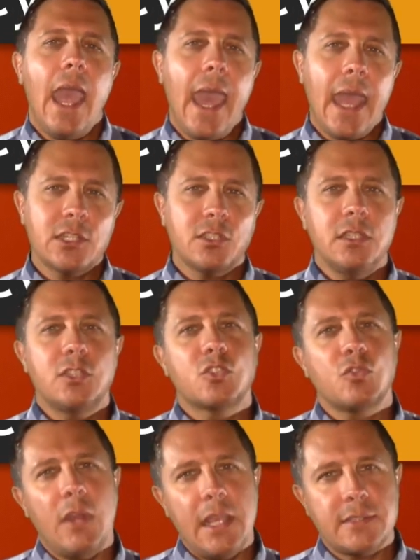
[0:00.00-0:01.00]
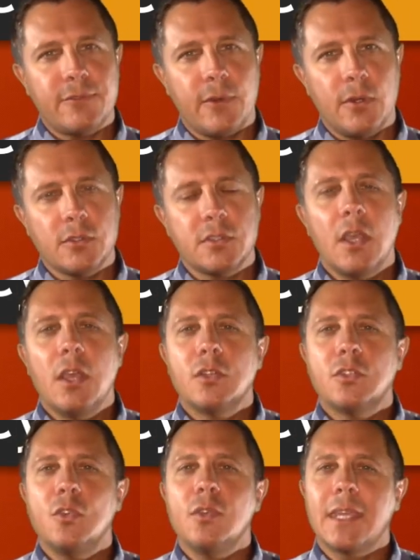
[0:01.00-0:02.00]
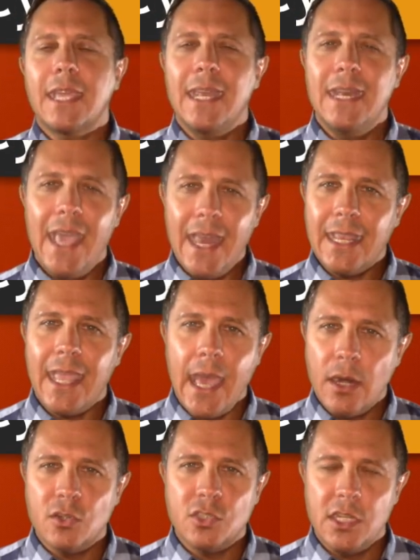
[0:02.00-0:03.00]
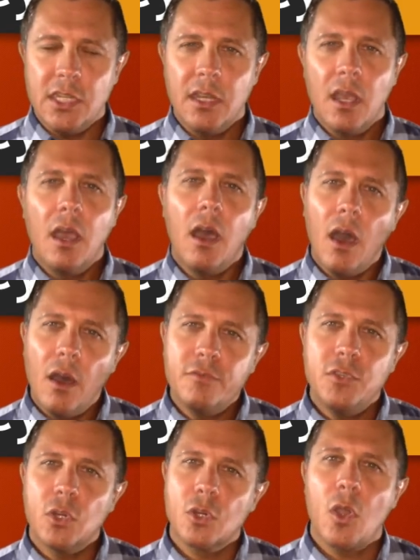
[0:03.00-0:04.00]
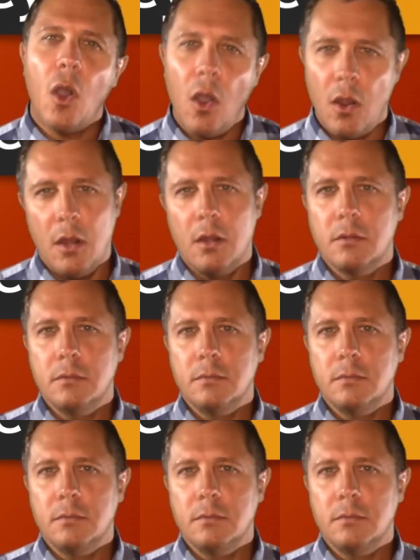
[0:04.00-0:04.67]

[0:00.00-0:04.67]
actually transfers to the kinetic energy of your car.